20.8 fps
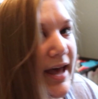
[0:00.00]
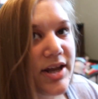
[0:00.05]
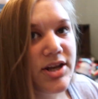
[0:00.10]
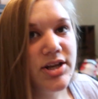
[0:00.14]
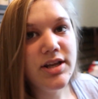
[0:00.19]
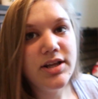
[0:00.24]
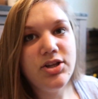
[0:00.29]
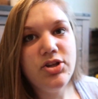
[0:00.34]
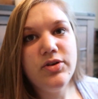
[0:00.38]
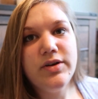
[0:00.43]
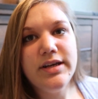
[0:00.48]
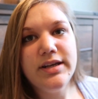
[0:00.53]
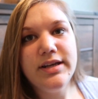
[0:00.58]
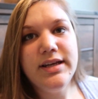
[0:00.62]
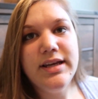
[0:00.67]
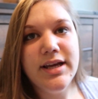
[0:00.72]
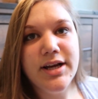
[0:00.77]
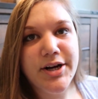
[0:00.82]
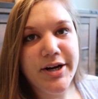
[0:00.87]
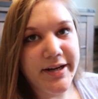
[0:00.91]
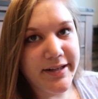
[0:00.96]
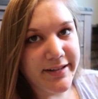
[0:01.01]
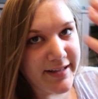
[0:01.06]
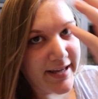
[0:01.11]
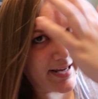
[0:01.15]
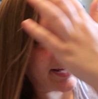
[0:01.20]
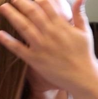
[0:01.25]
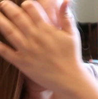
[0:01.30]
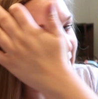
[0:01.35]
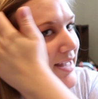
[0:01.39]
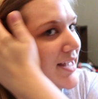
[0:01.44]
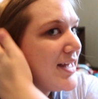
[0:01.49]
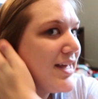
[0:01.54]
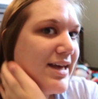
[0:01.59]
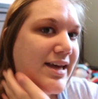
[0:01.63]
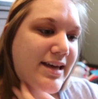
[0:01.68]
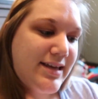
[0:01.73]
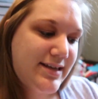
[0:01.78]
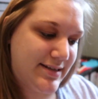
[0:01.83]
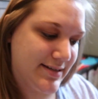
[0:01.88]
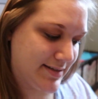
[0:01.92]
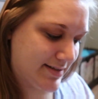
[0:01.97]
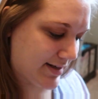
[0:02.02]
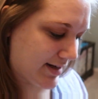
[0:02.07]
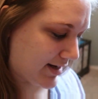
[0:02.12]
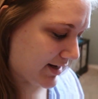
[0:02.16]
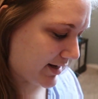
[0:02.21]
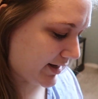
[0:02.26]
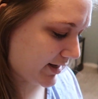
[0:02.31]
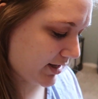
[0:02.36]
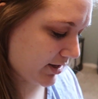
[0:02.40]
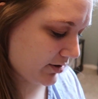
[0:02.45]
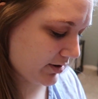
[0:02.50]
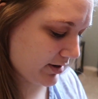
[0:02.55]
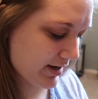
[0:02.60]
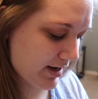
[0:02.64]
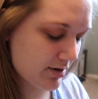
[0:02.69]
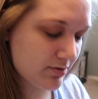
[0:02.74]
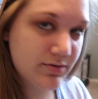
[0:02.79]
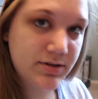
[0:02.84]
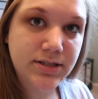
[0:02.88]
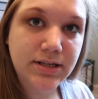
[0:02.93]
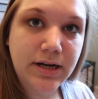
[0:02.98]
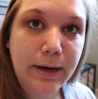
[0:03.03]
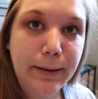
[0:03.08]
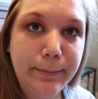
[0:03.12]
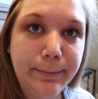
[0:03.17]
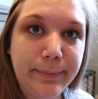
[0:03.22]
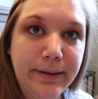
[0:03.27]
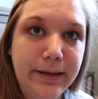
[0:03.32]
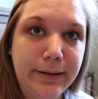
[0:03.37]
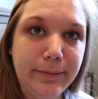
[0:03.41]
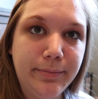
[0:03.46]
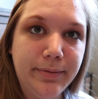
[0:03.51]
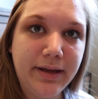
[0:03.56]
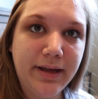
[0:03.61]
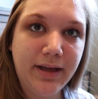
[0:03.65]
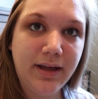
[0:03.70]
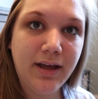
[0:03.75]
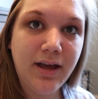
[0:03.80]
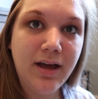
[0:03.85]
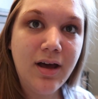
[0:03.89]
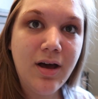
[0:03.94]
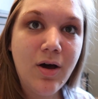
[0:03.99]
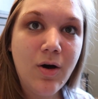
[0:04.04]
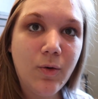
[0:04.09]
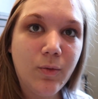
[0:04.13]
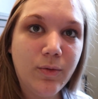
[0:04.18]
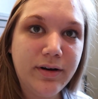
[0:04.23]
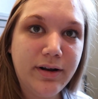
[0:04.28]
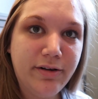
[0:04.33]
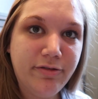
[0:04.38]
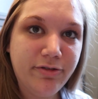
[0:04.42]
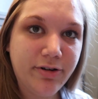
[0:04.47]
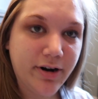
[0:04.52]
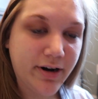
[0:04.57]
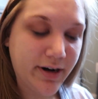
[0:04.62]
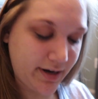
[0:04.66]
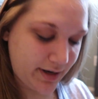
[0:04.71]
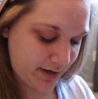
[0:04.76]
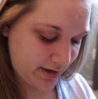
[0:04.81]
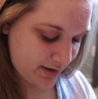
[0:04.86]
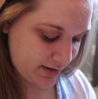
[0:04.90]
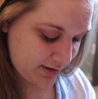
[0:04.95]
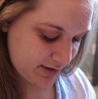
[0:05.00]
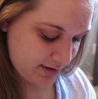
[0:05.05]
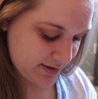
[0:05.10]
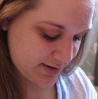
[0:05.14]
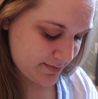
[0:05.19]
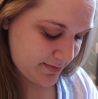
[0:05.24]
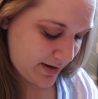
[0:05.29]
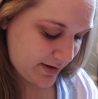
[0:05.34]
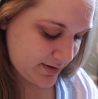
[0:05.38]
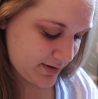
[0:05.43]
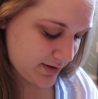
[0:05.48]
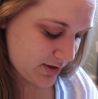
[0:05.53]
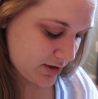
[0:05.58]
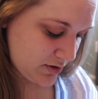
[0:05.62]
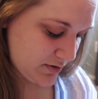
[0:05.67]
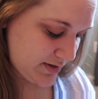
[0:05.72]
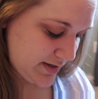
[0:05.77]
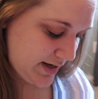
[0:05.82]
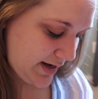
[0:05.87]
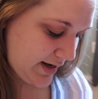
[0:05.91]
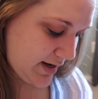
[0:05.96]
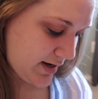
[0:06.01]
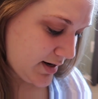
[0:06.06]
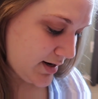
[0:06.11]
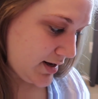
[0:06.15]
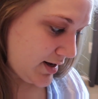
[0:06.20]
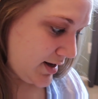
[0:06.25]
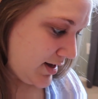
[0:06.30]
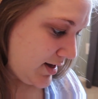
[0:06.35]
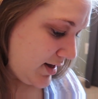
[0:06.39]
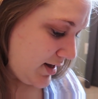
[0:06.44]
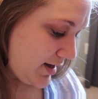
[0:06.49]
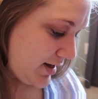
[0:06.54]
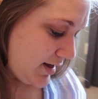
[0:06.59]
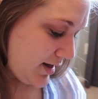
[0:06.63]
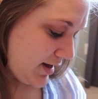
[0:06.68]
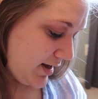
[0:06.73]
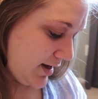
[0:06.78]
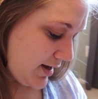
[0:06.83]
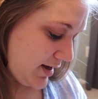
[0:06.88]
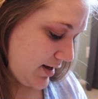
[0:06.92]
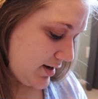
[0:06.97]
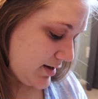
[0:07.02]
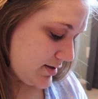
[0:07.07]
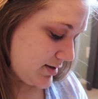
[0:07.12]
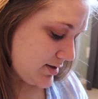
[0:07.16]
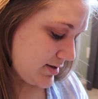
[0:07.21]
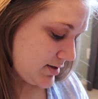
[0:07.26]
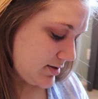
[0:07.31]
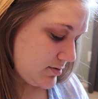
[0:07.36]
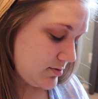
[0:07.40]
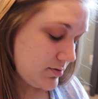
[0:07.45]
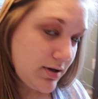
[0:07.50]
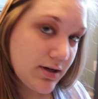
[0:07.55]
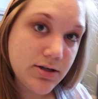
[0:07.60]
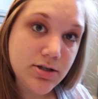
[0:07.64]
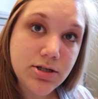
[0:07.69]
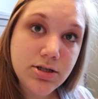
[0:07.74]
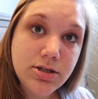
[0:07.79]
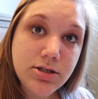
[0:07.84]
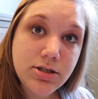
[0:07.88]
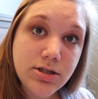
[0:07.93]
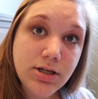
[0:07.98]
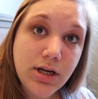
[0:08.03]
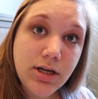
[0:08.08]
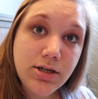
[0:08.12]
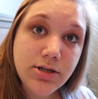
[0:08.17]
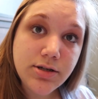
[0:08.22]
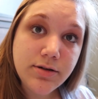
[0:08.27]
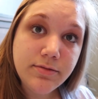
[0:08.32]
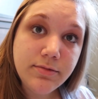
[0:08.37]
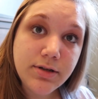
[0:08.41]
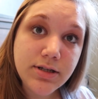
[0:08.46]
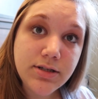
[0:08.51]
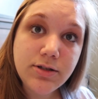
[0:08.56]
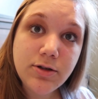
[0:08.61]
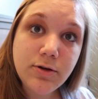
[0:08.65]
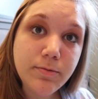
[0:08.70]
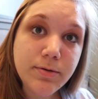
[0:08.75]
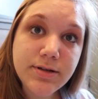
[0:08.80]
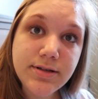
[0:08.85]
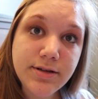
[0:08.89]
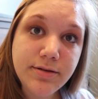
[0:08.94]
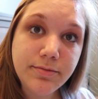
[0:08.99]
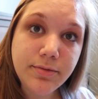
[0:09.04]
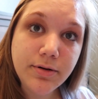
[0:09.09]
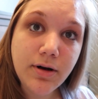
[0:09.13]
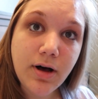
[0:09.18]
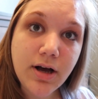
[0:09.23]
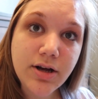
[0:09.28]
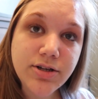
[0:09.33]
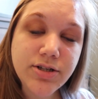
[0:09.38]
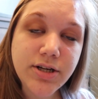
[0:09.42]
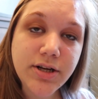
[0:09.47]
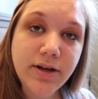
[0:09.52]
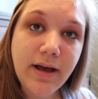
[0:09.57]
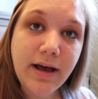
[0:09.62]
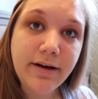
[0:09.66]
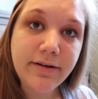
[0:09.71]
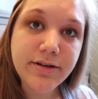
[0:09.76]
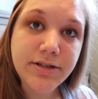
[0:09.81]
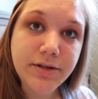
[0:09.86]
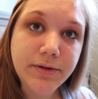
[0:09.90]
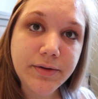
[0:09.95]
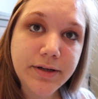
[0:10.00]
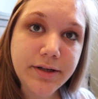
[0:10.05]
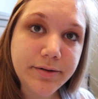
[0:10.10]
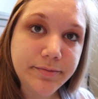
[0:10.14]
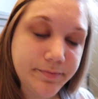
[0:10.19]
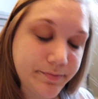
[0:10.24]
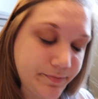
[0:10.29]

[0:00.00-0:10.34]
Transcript: And you can hear it, like his hearing aid will start beeping whenever it is about to go dead. And I just change them. It's super simple. I'll show you how I do it.